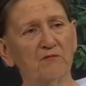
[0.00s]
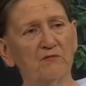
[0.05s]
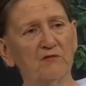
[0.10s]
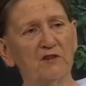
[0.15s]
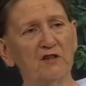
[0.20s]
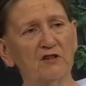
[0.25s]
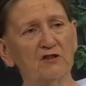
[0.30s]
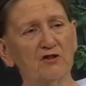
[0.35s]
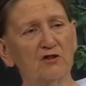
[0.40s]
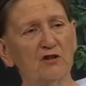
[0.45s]

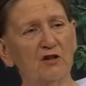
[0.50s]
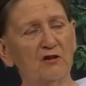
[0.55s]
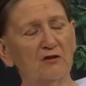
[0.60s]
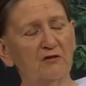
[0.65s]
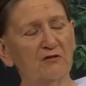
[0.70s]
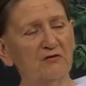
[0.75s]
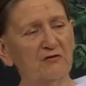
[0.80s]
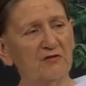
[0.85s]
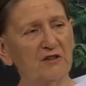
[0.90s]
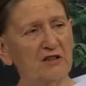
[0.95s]
there's no
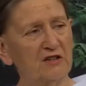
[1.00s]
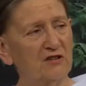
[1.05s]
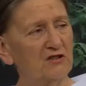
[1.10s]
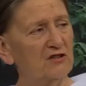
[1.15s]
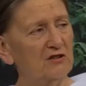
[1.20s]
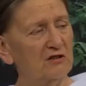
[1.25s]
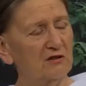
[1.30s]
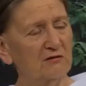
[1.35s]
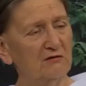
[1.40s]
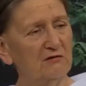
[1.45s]

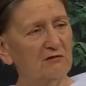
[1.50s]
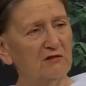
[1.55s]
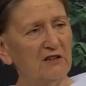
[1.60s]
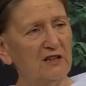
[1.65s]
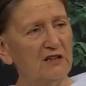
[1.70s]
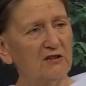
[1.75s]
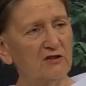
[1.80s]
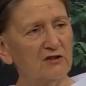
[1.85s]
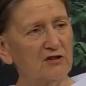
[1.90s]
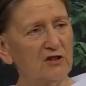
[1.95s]
fixed
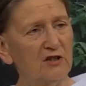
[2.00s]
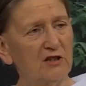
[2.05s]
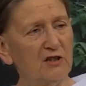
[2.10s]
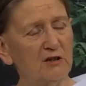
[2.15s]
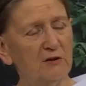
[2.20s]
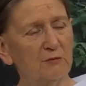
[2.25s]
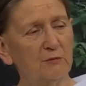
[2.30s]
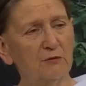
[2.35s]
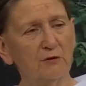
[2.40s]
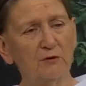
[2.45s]

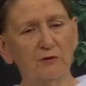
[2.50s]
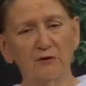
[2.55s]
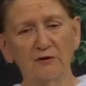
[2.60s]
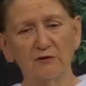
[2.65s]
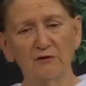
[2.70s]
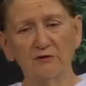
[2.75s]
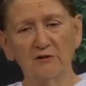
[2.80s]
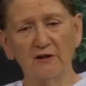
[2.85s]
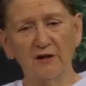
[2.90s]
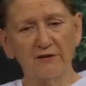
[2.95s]
leadership
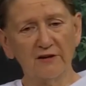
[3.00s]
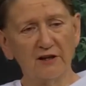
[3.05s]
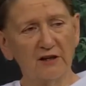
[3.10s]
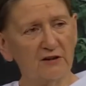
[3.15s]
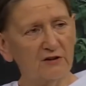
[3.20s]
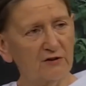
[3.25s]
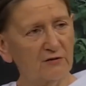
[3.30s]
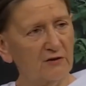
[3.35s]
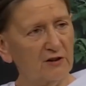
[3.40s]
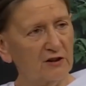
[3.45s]
or nothing
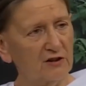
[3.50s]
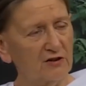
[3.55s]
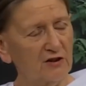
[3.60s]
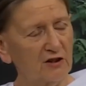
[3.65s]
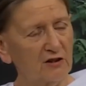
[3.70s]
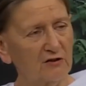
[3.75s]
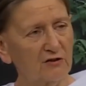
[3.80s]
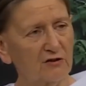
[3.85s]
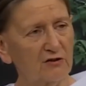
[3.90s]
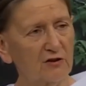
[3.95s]
is fixed
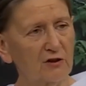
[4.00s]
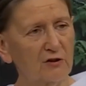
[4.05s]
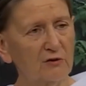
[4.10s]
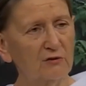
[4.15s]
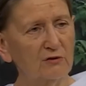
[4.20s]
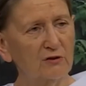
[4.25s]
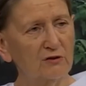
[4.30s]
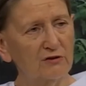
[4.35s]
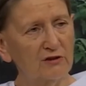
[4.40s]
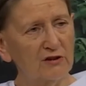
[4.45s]
in
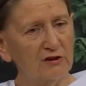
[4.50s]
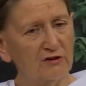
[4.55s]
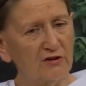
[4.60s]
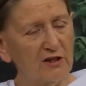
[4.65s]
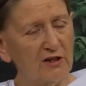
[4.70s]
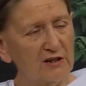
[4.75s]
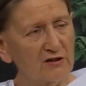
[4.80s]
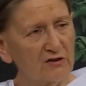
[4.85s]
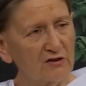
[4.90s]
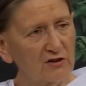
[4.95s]
stone, you're in
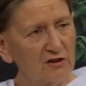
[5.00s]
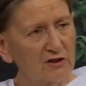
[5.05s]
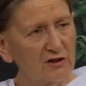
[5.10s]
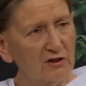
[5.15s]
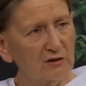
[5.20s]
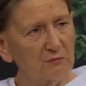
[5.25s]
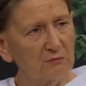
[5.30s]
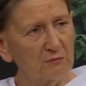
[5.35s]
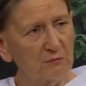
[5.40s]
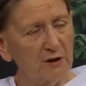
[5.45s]

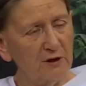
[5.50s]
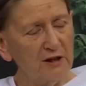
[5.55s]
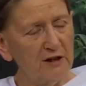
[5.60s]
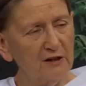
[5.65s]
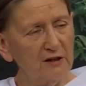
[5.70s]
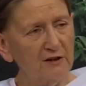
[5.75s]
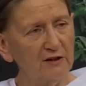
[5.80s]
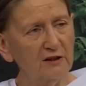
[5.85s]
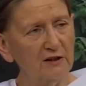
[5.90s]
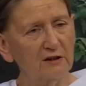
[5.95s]
transition
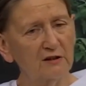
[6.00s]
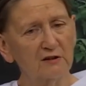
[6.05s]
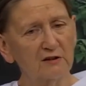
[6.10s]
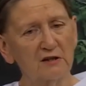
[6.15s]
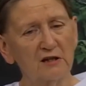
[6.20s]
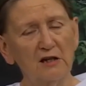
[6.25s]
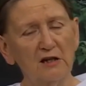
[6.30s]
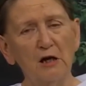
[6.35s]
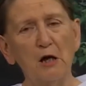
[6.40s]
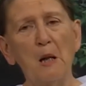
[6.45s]
period,
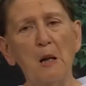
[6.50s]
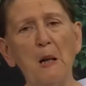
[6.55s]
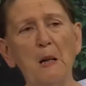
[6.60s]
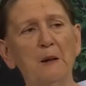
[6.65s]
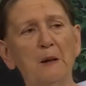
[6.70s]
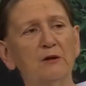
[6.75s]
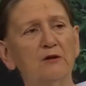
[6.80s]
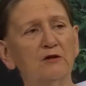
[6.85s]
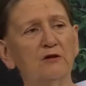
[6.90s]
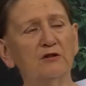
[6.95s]

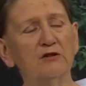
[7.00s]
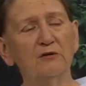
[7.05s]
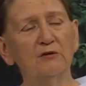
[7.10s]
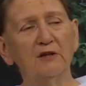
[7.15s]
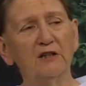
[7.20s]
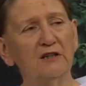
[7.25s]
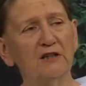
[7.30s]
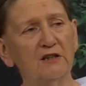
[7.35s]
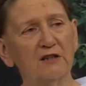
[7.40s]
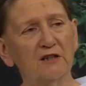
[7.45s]
you can do
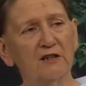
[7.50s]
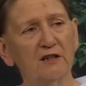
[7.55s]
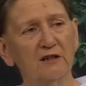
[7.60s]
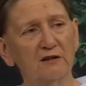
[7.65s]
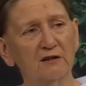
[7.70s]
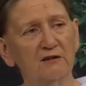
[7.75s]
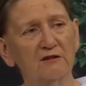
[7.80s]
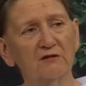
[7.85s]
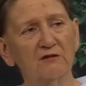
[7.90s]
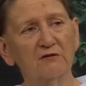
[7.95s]
anything.
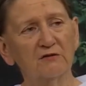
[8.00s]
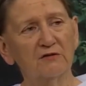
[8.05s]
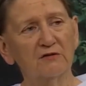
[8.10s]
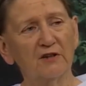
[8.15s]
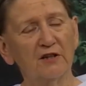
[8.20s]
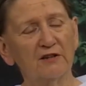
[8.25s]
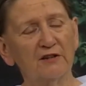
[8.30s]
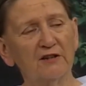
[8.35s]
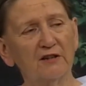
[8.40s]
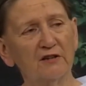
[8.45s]
It's a
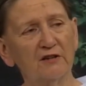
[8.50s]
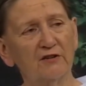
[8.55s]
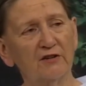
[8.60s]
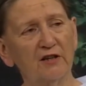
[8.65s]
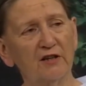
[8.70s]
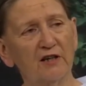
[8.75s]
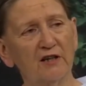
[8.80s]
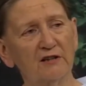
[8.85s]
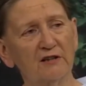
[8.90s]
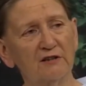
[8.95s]
very
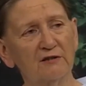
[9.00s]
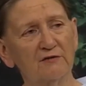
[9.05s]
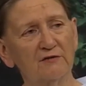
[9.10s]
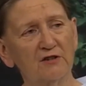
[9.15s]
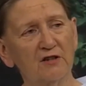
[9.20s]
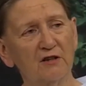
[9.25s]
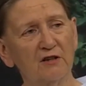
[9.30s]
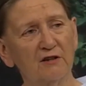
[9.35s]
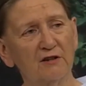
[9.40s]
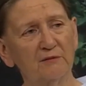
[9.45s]
creative
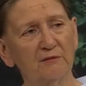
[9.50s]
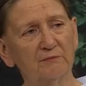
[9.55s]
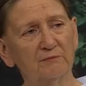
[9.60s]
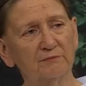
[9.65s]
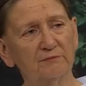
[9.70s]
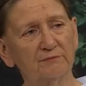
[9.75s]
time.